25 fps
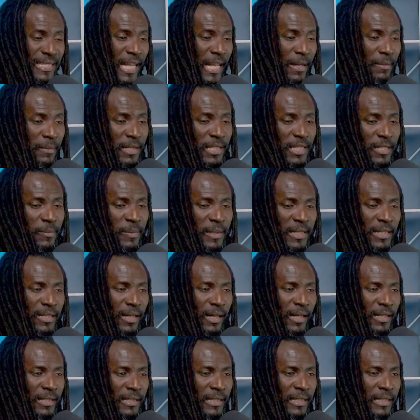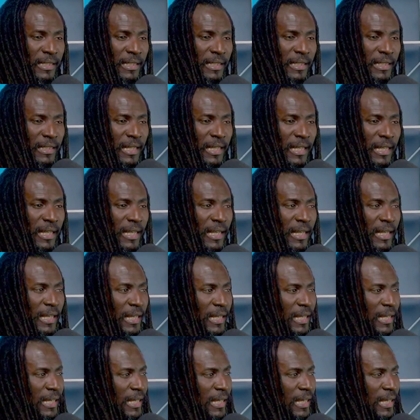time I speak on the
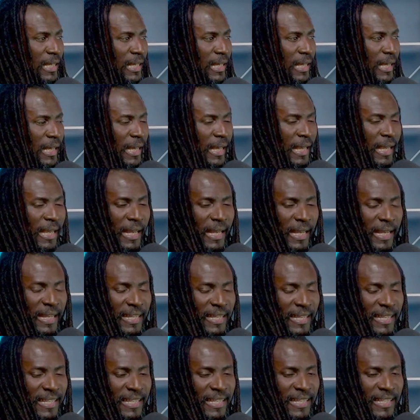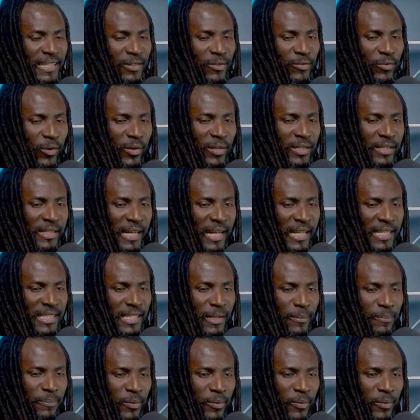Rodecaster